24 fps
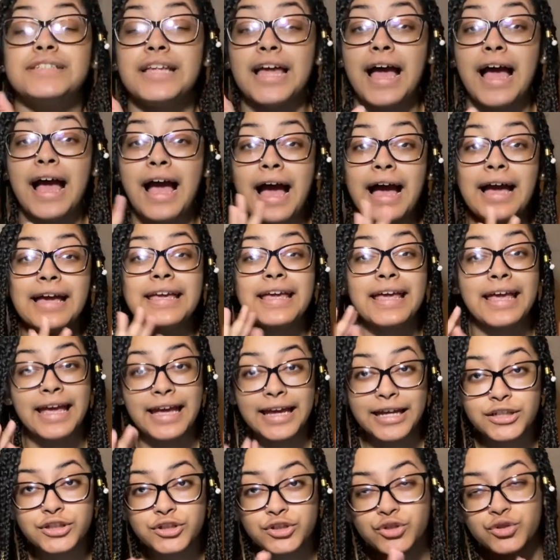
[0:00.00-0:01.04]
I
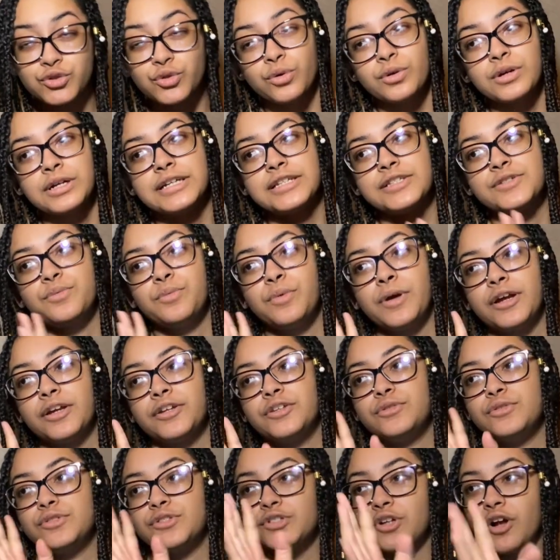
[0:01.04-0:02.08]
hate stories where
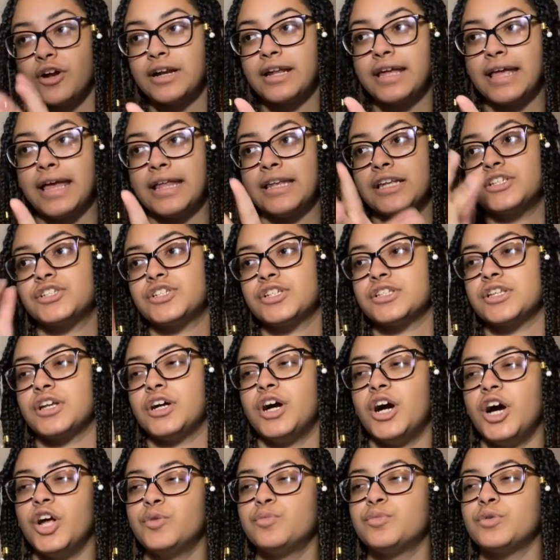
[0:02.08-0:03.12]
you start it and it's just an
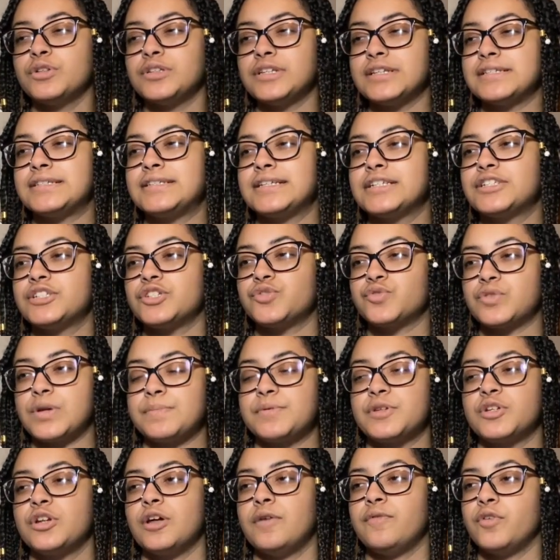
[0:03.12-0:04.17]
unrealistic
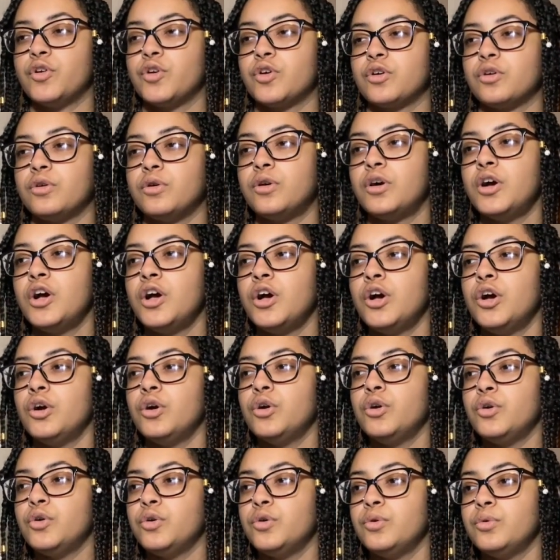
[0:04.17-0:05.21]
description of a girl
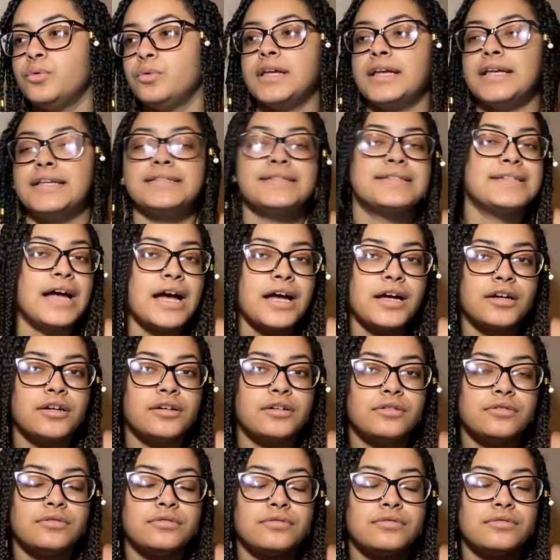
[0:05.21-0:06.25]
who is not,
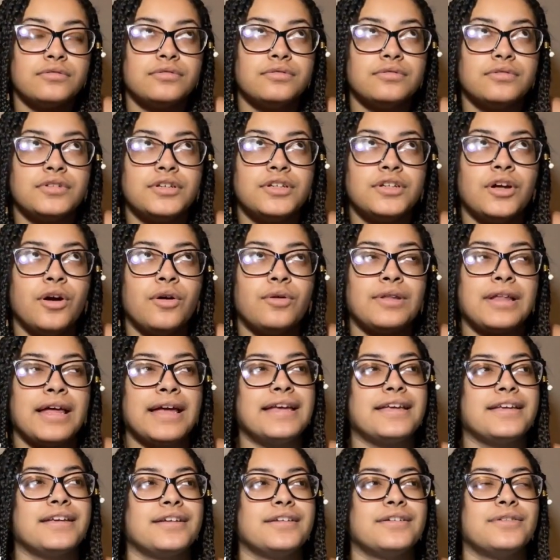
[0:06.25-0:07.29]
you know,
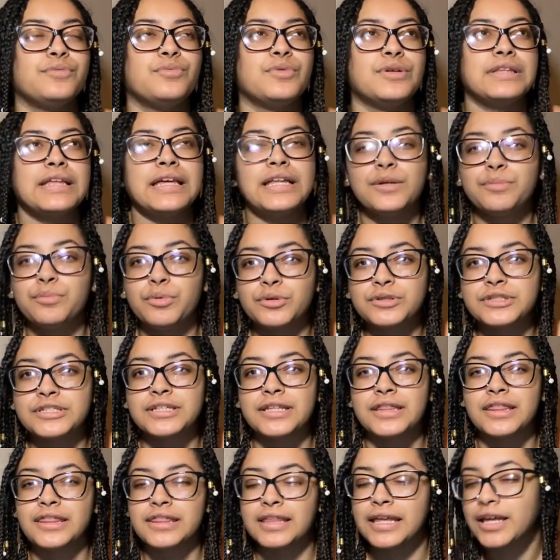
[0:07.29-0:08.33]
like relatable to
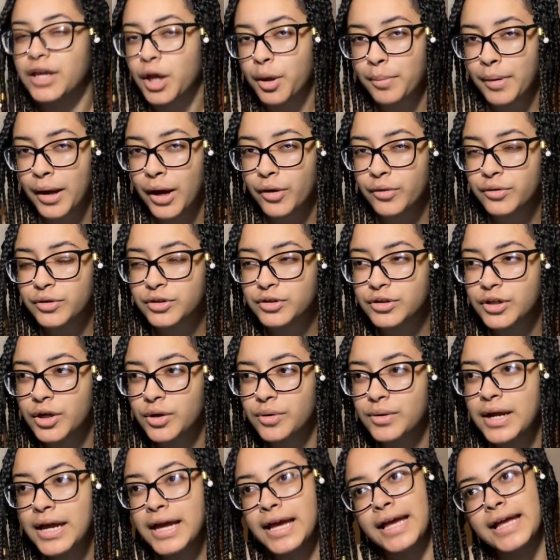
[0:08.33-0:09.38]
think about, you
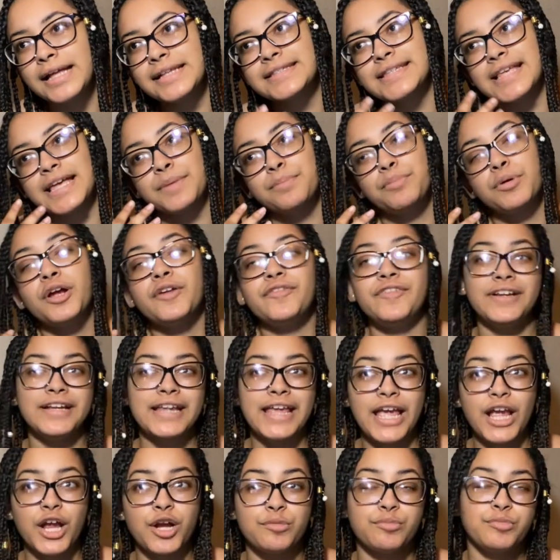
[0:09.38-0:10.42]
know? It's like perfect
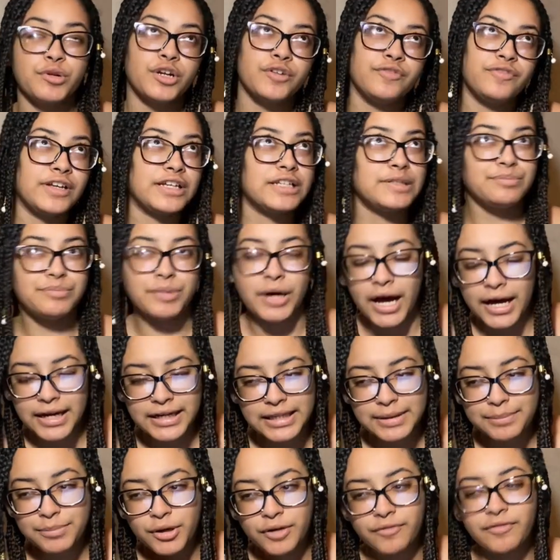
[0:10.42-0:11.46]
hair, perfect
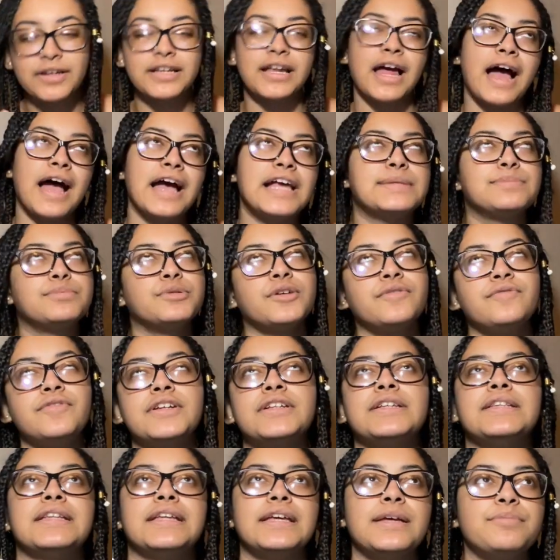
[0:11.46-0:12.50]
body, perfect eyes,
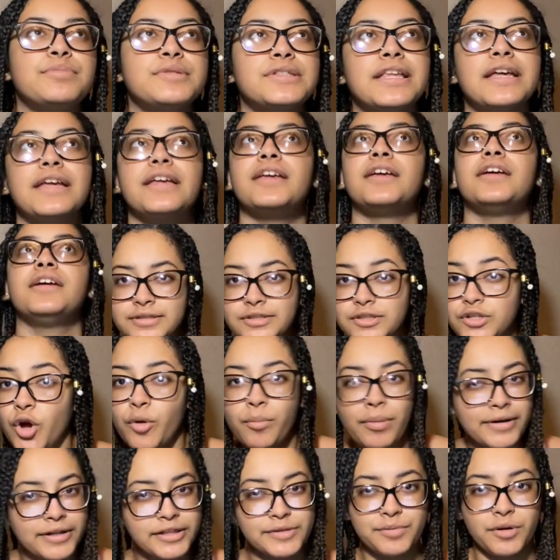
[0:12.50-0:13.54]
perfect lips. Like,
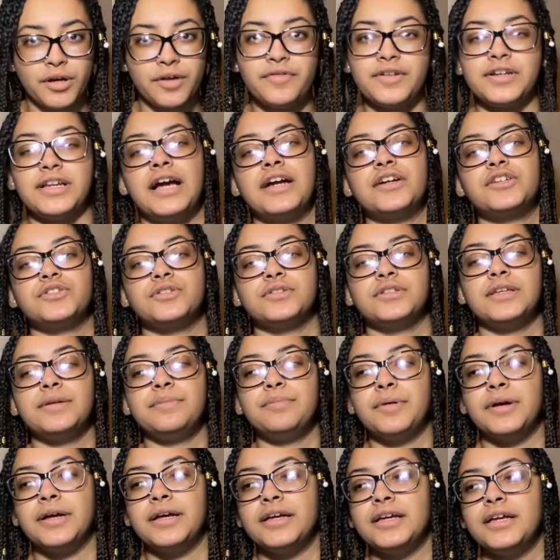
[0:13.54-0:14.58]
nobody's perfect actually,
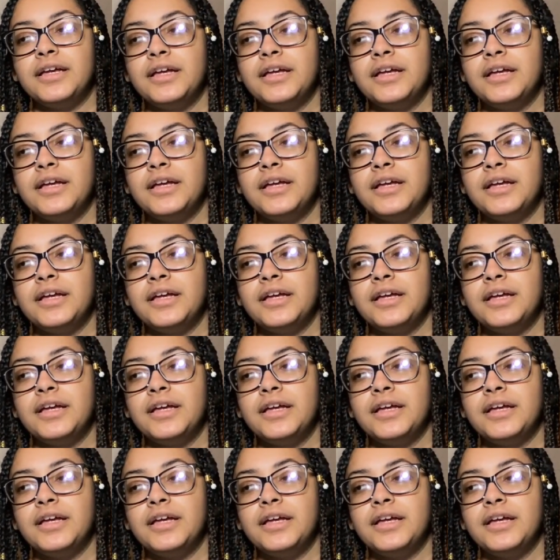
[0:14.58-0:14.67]
but